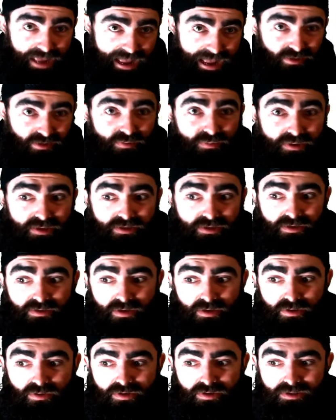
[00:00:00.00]
element so
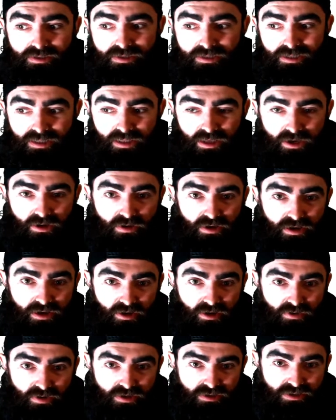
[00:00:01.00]
that you can see that you're
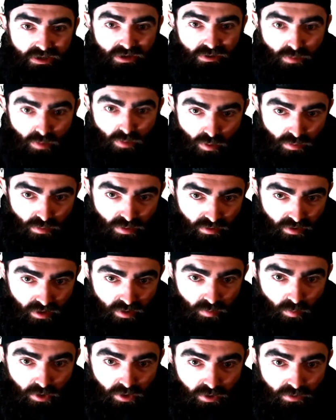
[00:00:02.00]
increasing growth
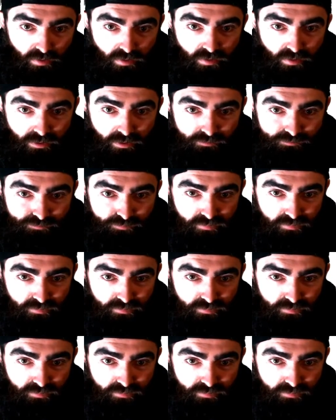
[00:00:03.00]
on what you're doing.